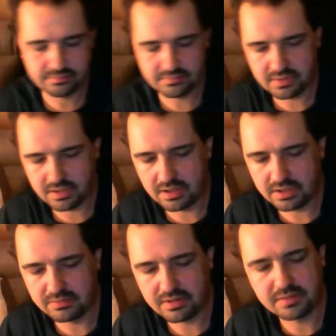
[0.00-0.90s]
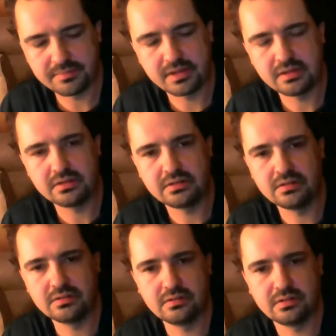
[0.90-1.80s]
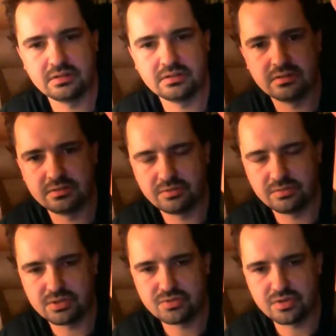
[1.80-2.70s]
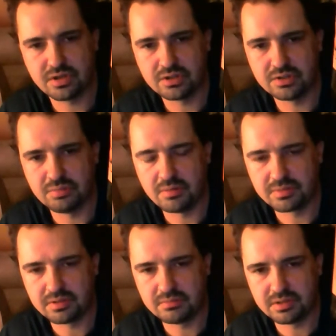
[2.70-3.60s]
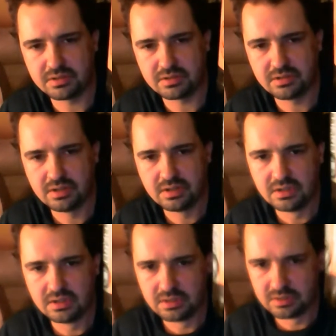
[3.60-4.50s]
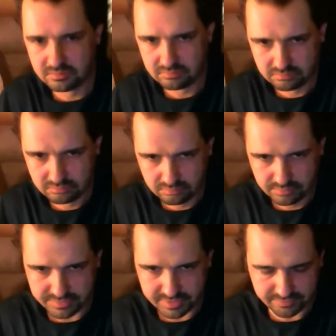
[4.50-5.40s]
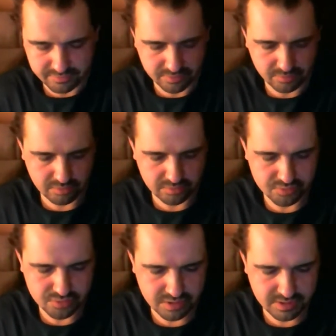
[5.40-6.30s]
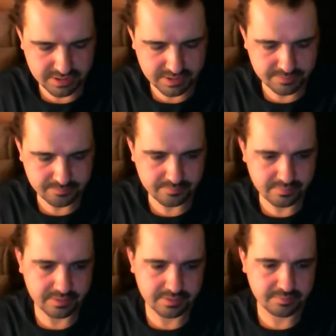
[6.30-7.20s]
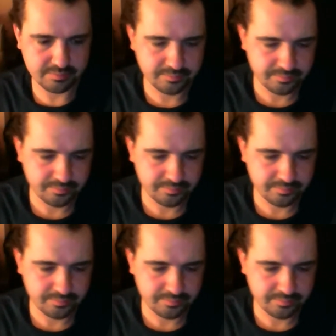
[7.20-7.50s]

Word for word: I highly recommend it uh, if you want to try a good pumpkin beer. Definitely worth a try. Um,